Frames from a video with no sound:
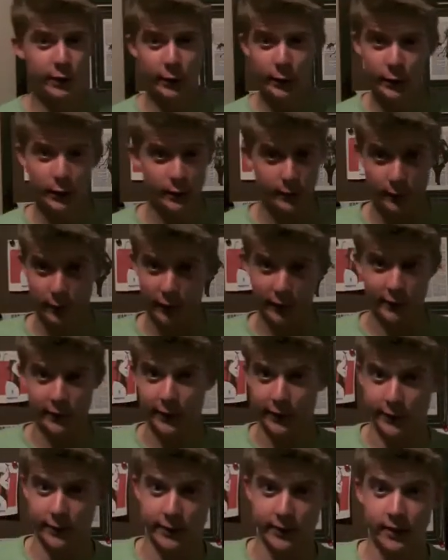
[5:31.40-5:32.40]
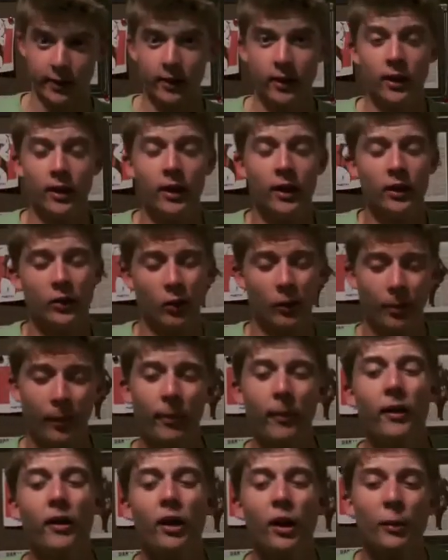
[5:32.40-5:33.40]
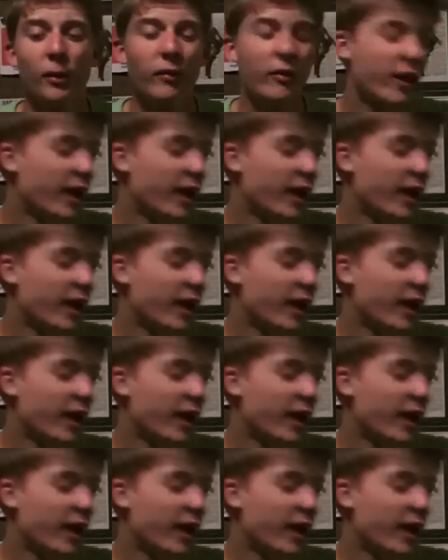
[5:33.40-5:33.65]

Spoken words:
see it. Fantastic. So I put my alarm over